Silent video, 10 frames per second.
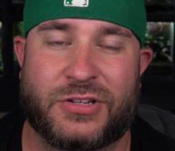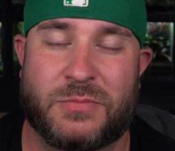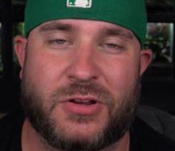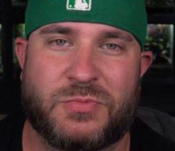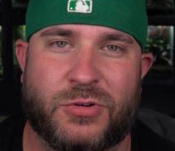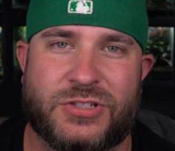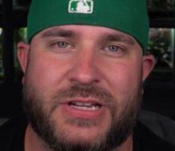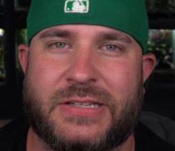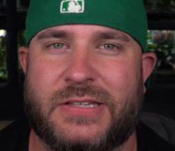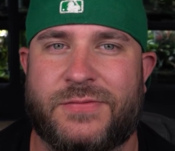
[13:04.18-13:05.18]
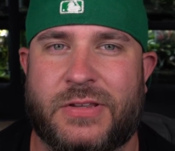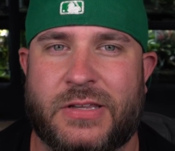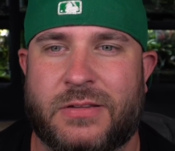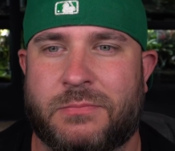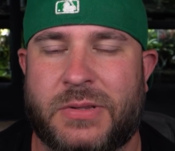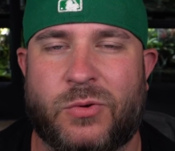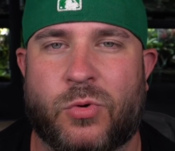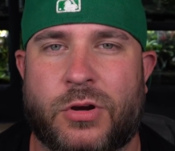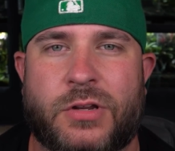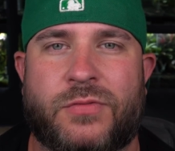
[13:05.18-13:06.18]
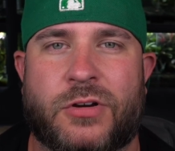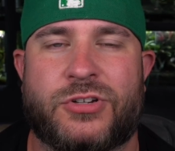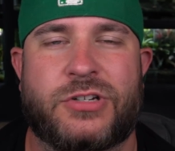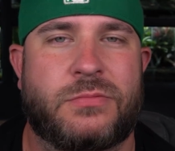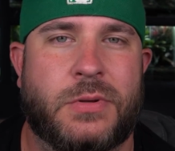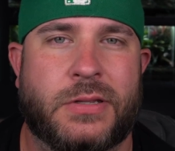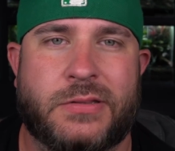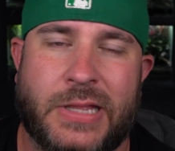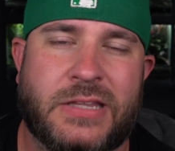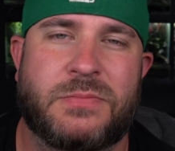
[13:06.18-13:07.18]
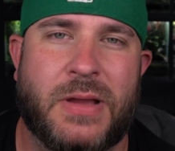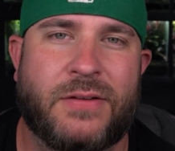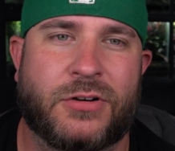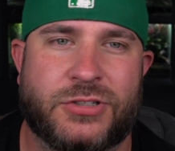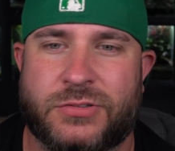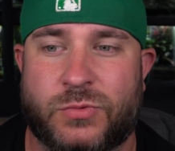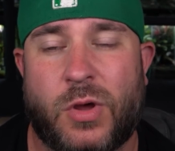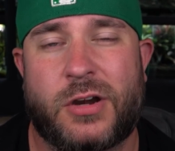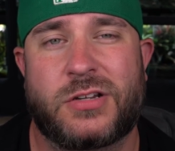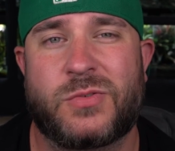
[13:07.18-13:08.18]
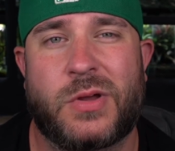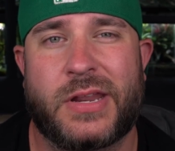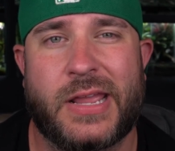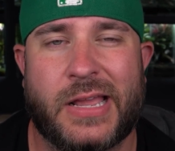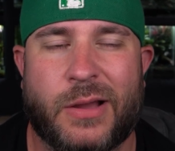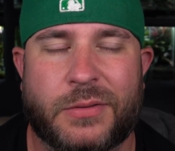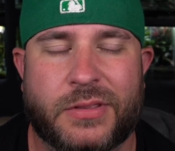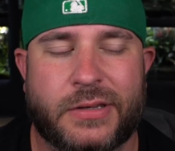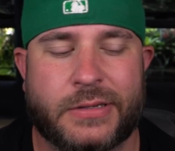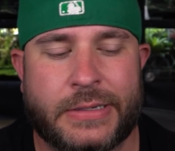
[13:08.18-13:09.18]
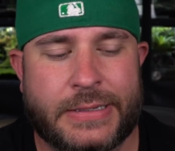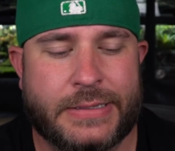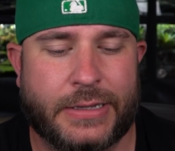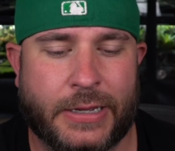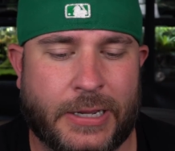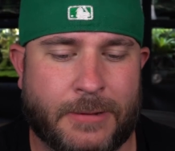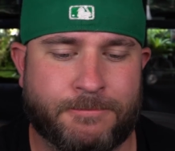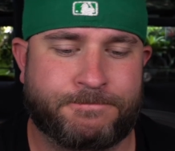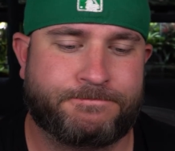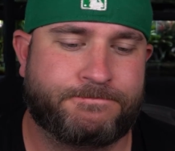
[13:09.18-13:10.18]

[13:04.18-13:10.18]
there's a much more scientific and big worded version, but that's my version. Water doesn't want to hang out with it. Um,